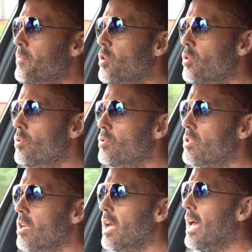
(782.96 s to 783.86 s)
who's
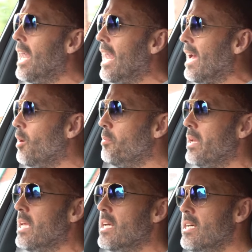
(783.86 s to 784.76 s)
going to allow
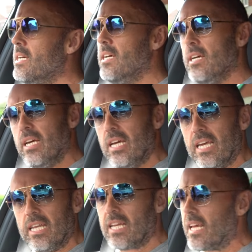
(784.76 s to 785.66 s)
me
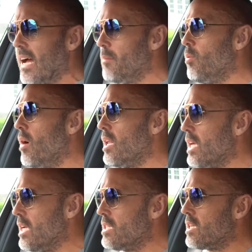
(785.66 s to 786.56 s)
in the cab while
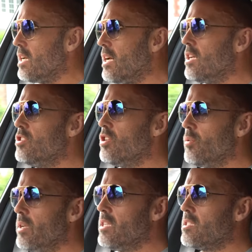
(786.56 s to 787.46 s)
he's
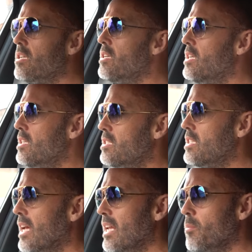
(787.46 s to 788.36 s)
doing his
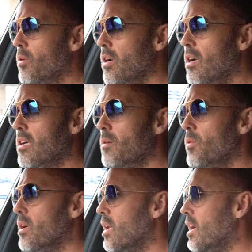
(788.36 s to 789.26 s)
daily work,
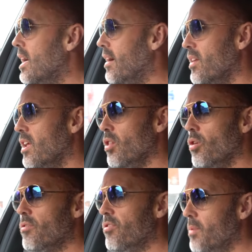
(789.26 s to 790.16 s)
and we're going to have a little
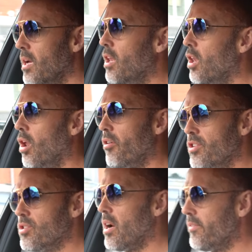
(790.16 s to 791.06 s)
look from a
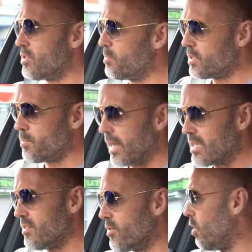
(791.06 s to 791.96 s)
lorry driver's
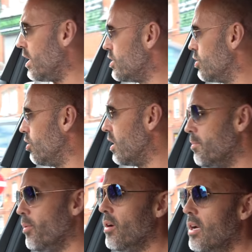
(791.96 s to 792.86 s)
perspective quite shortly.
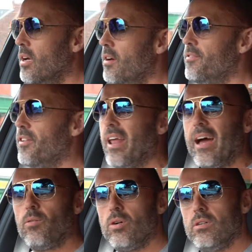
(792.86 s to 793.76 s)
But for now,